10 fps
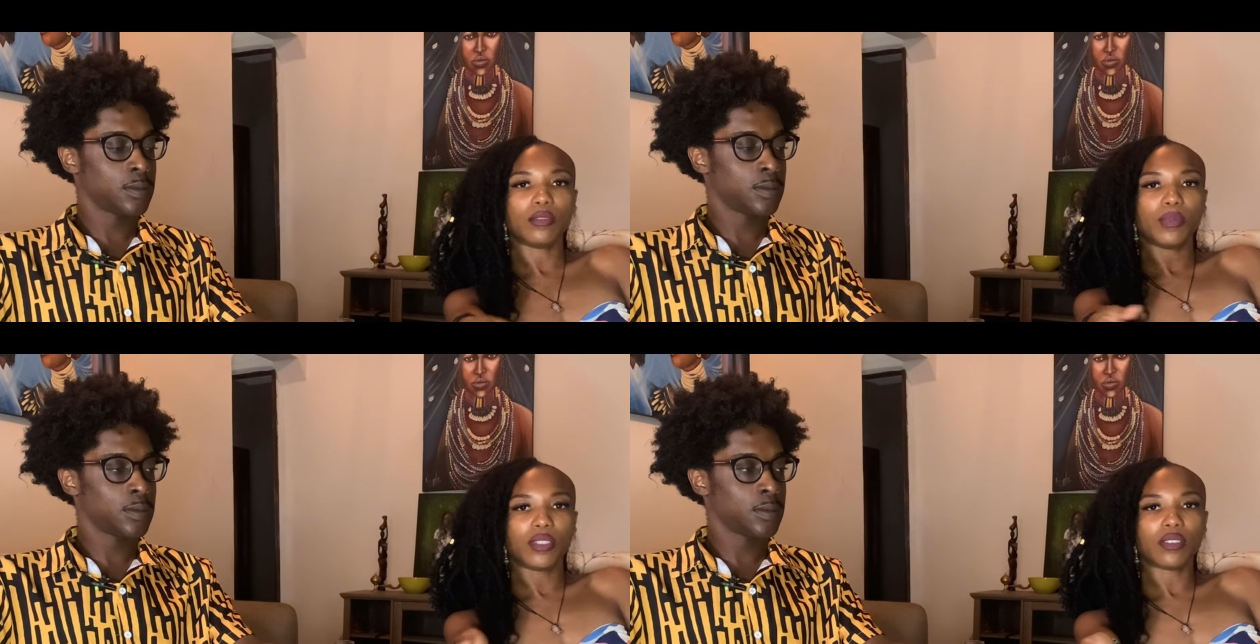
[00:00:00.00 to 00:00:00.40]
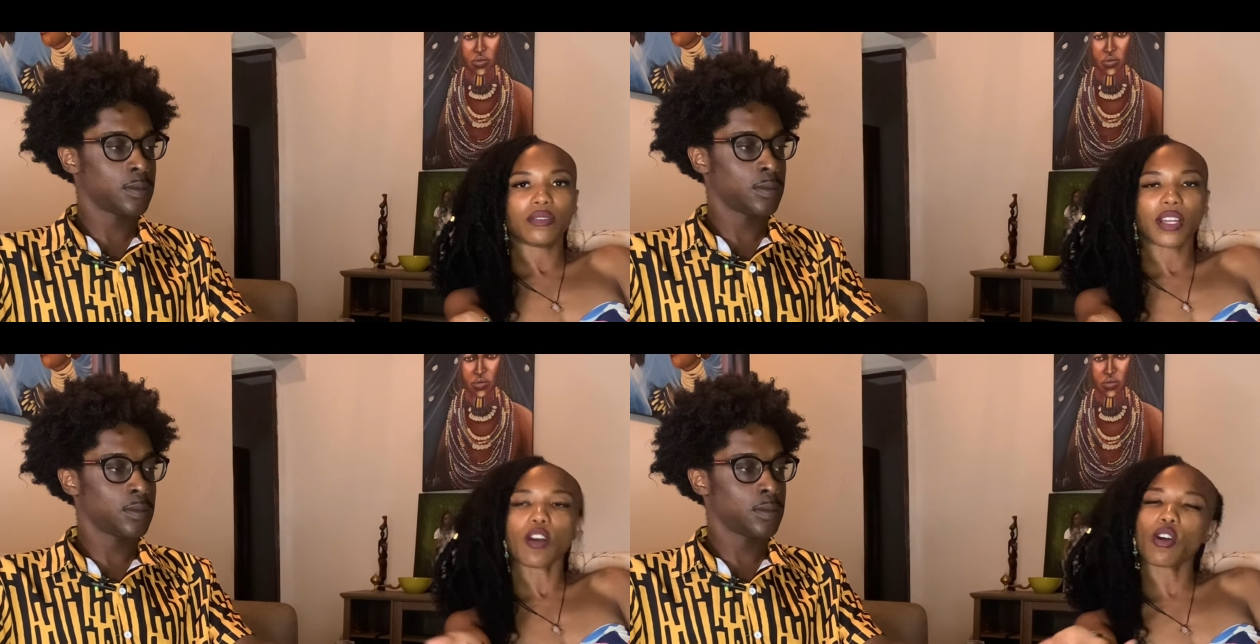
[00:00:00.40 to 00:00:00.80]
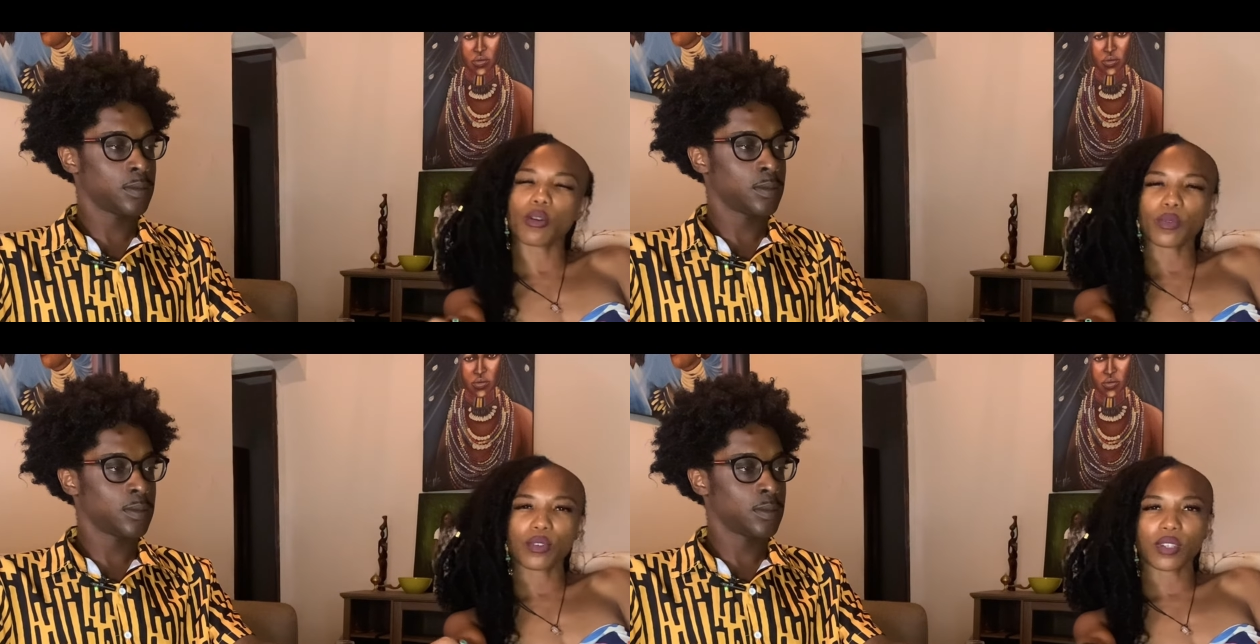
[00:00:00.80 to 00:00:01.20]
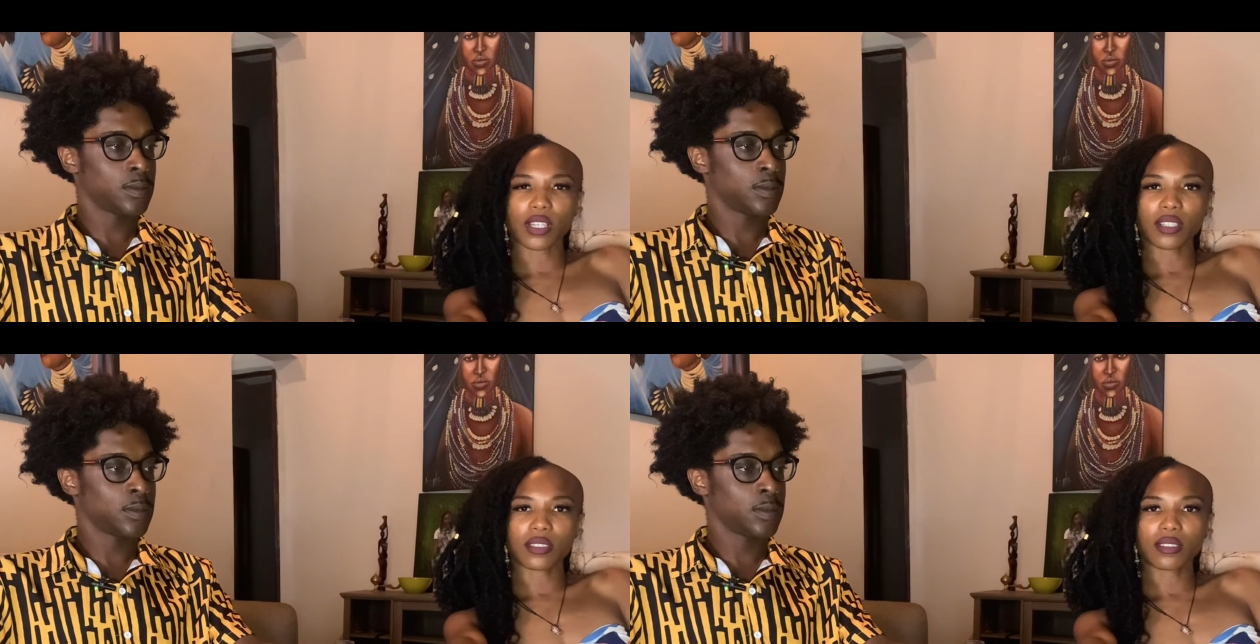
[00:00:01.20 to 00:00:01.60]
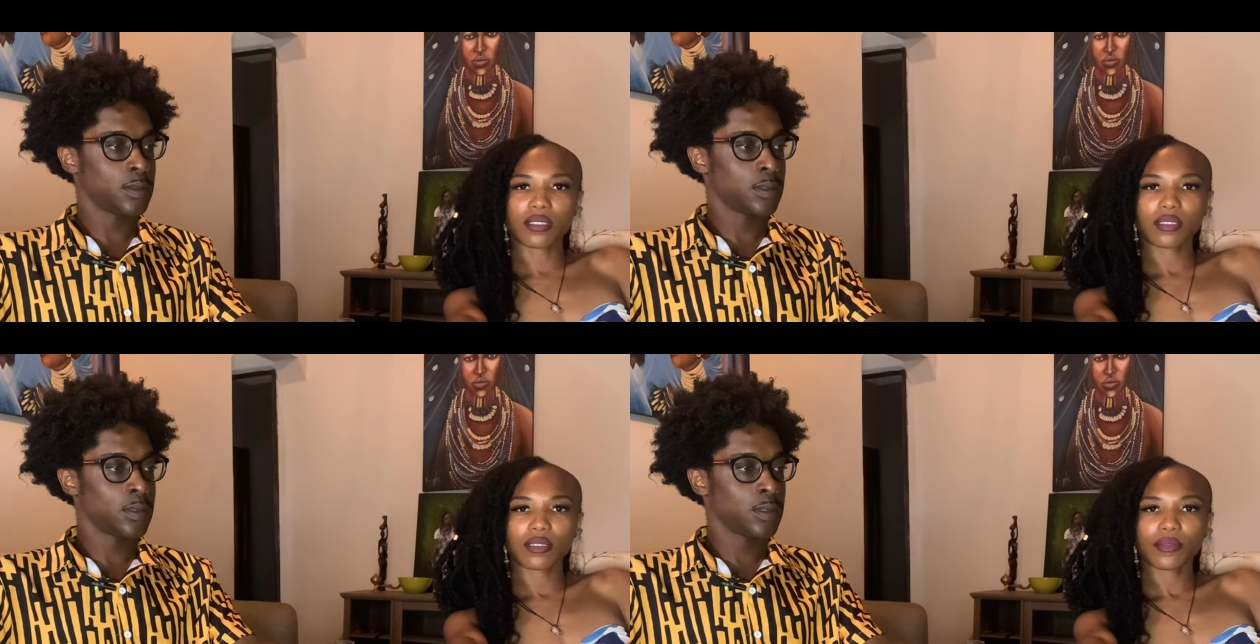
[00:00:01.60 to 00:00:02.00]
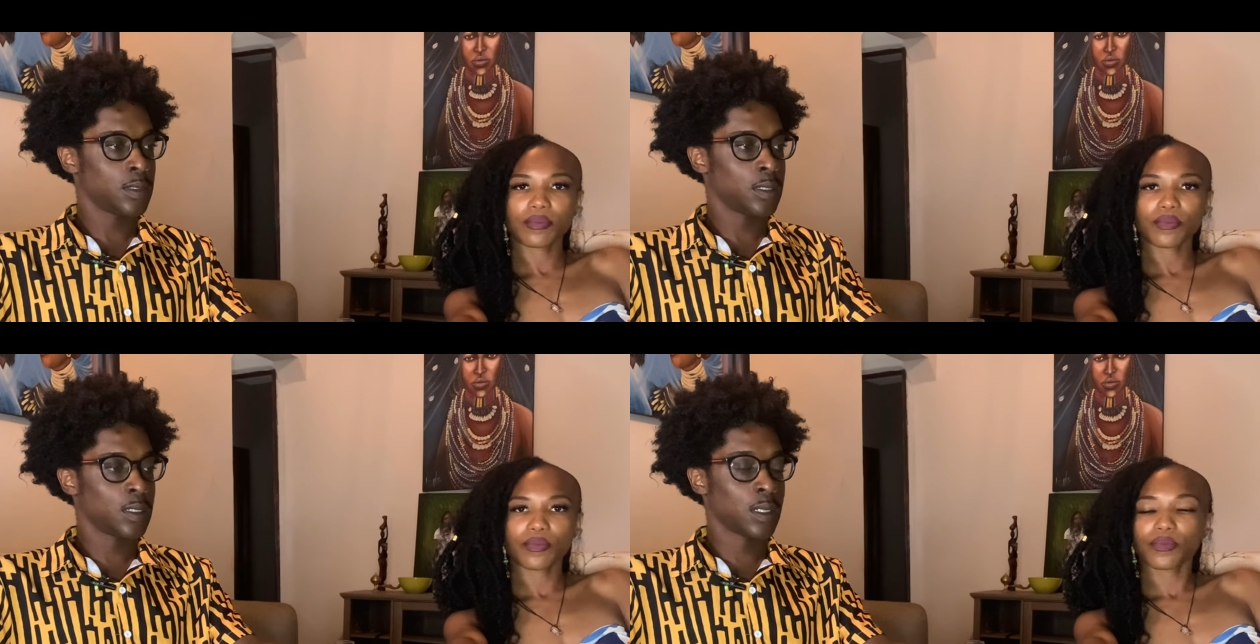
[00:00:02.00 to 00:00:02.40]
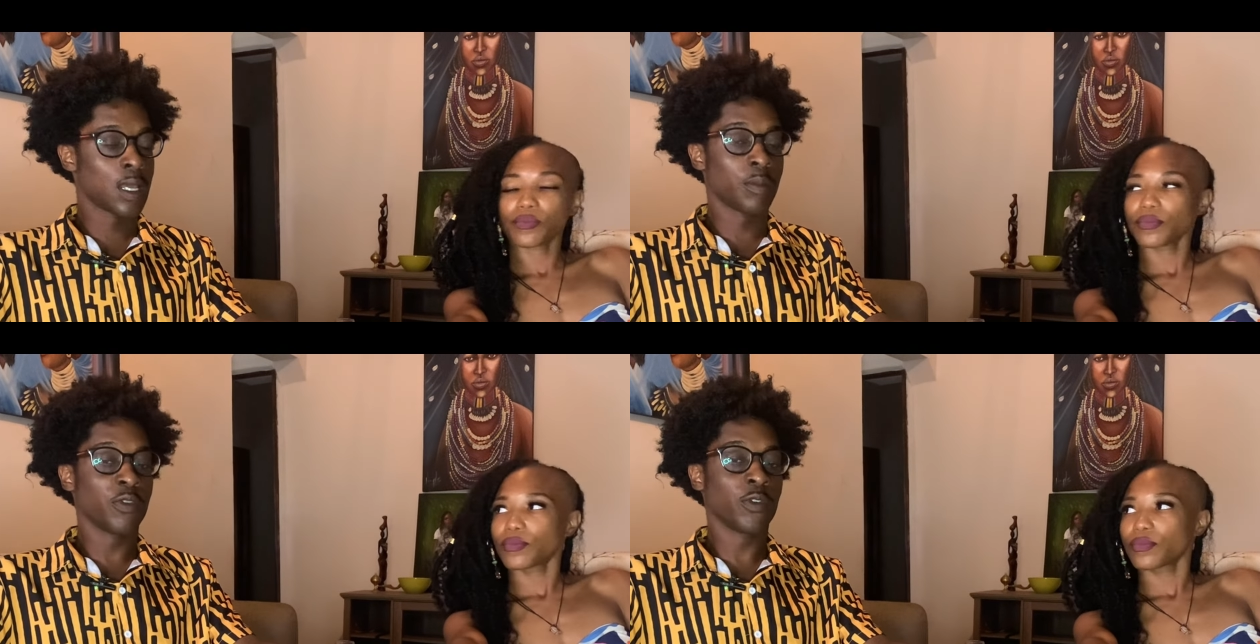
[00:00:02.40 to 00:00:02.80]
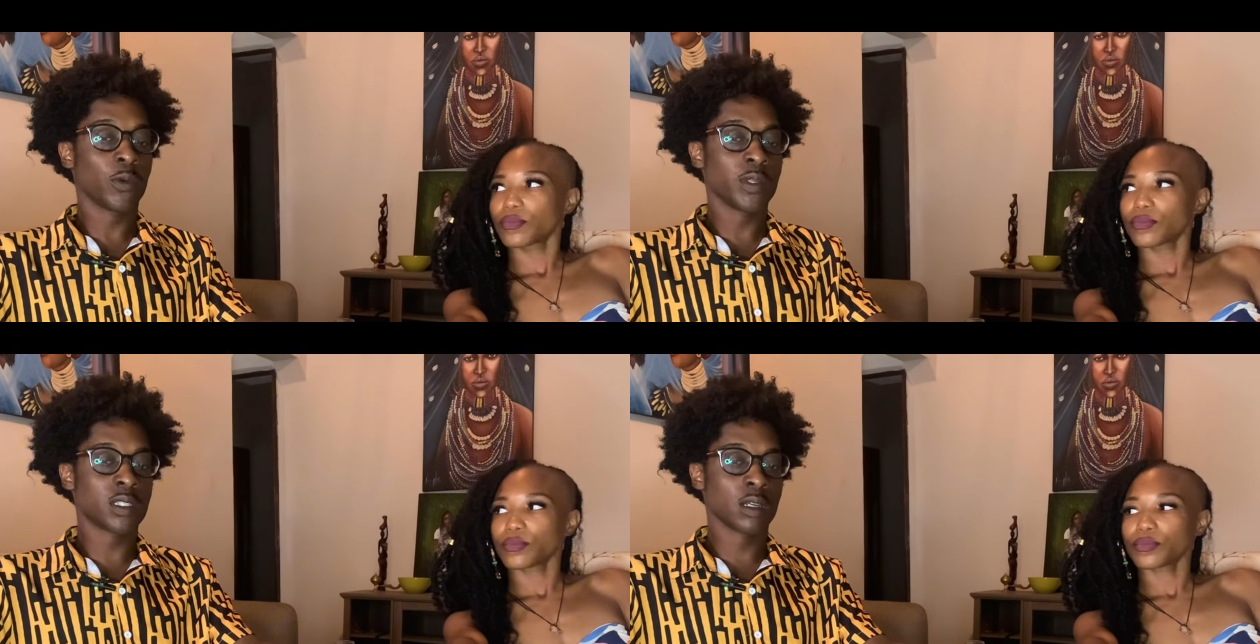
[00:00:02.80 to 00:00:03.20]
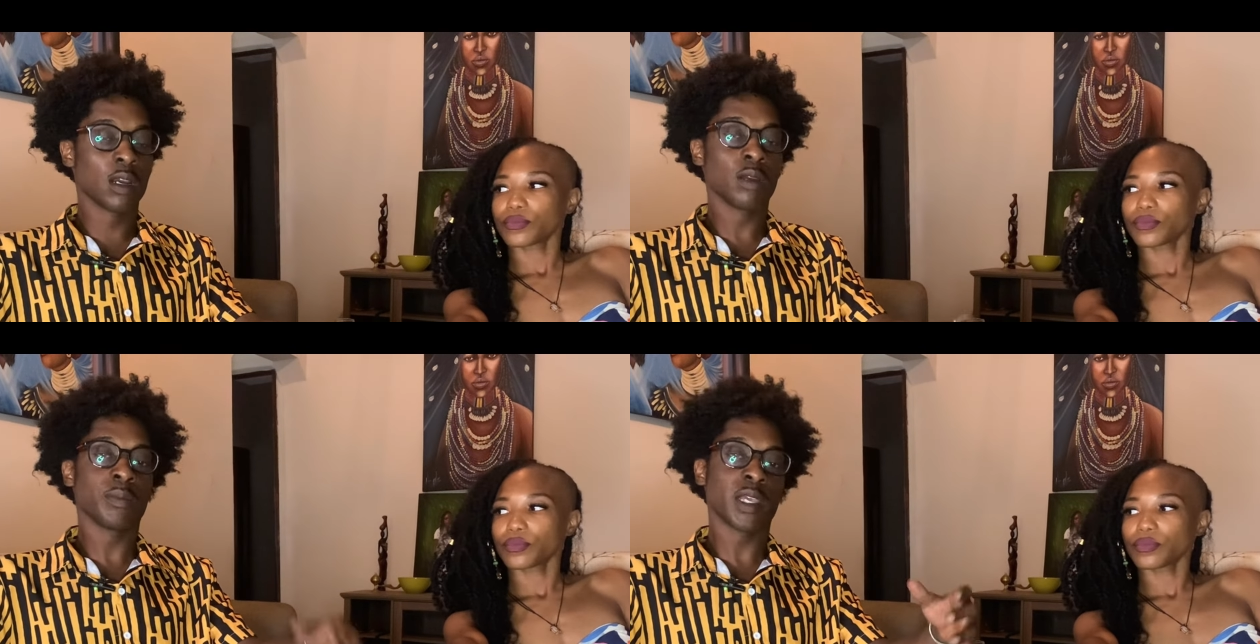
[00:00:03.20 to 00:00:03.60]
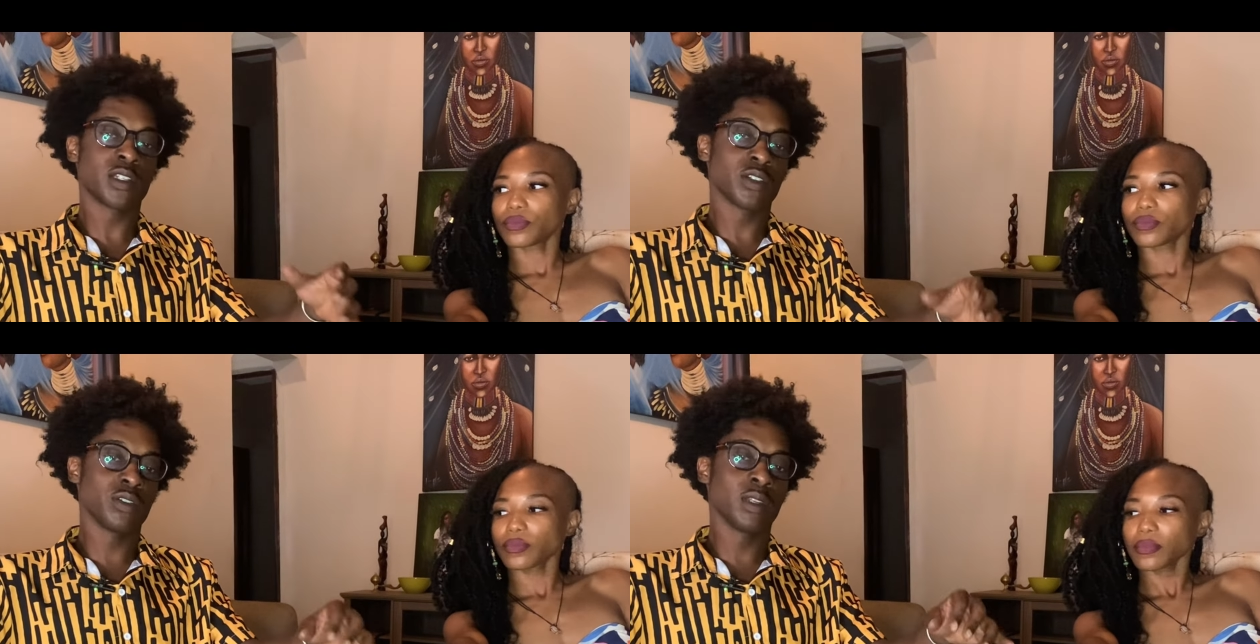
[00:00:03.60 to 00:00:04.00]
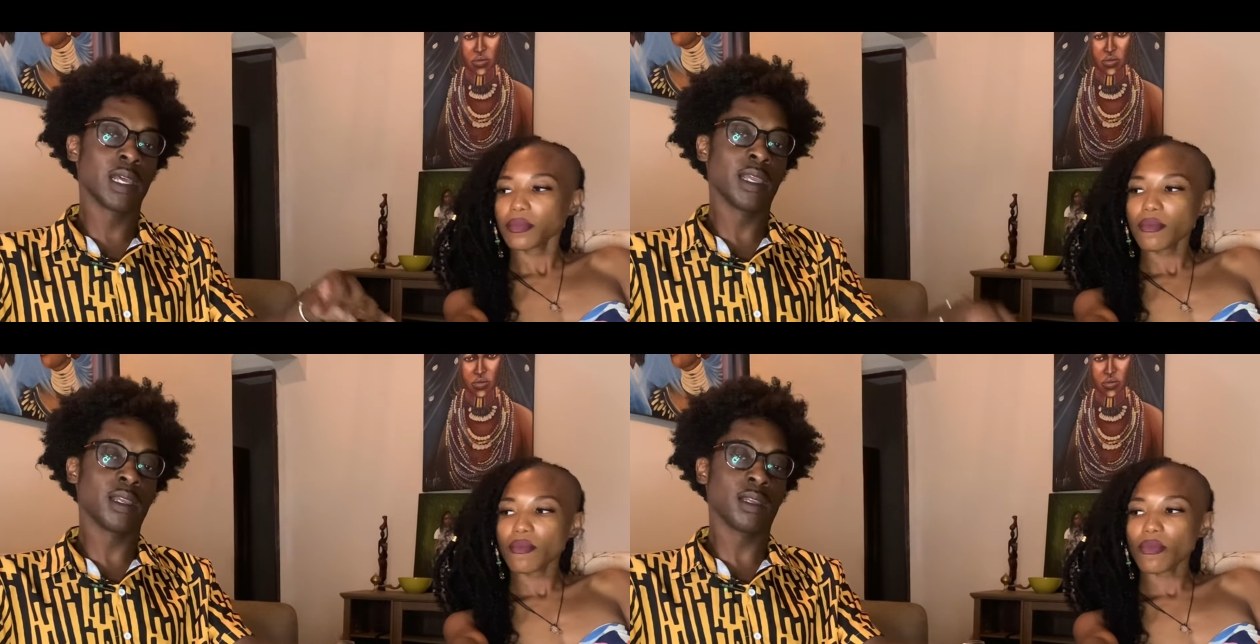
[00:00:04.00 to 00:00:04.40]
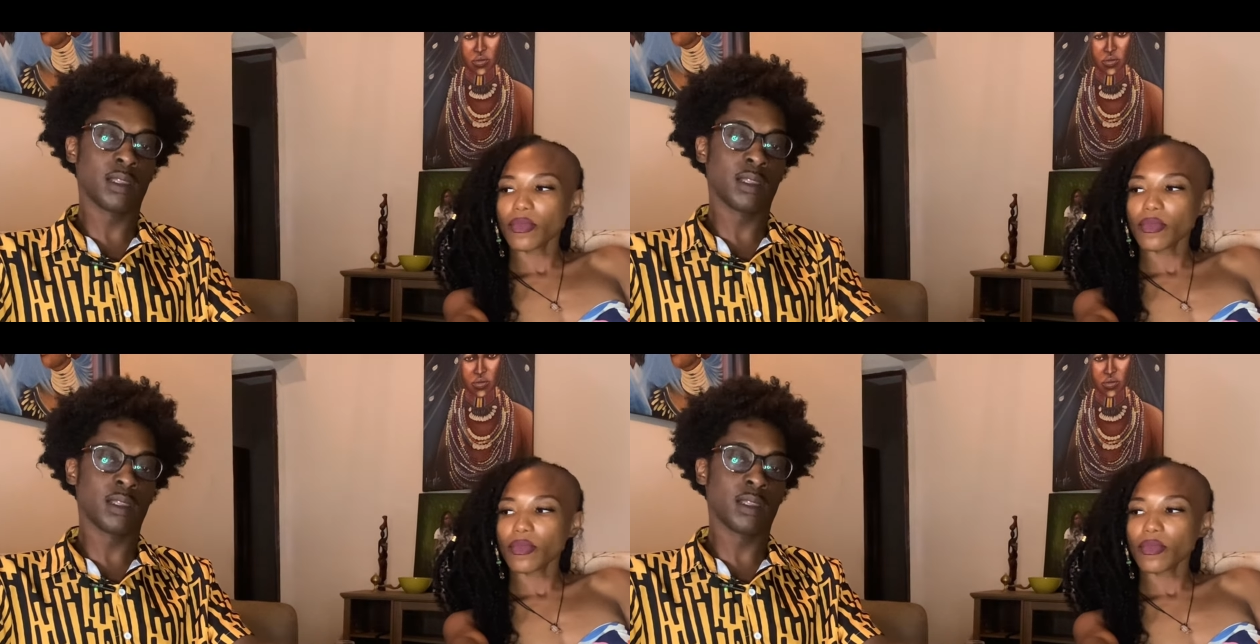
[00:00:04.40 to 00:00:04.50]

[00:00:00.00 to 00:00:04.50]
Speaker 1: bit of like our world, I guess.
Speaker 2: Now, before we start, make sure you like,